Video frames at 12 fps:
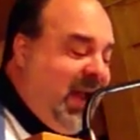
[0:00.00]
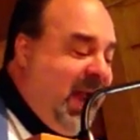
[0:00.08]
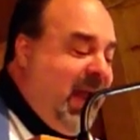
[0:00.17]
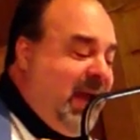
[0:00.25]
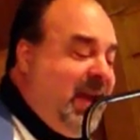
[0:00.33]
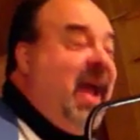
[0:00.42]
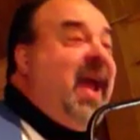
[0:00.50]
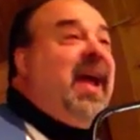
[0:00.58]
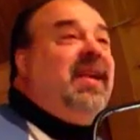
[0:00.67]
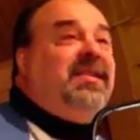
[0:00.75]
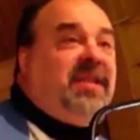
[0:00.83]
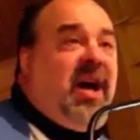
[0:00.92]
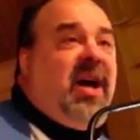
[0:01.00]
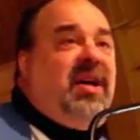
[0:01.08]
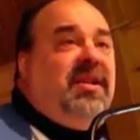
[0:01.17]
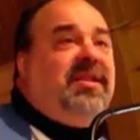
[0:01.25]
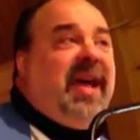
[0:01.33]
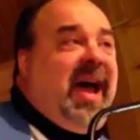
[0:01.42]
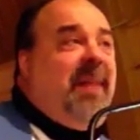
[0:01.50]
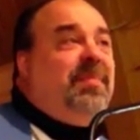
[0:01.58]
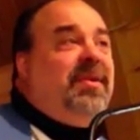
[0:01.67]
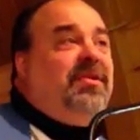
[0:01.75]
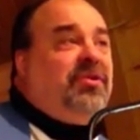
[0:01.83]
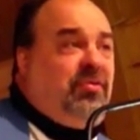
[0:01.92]
can and does
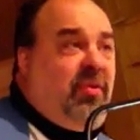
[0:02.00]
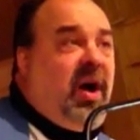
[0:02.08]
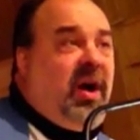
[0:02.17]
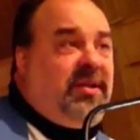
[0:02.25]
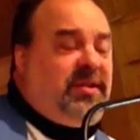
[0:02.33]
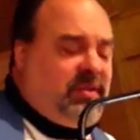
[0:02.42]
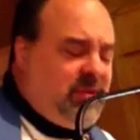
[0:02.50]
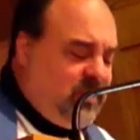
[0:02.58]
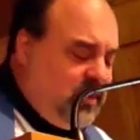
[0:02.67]
happen to us.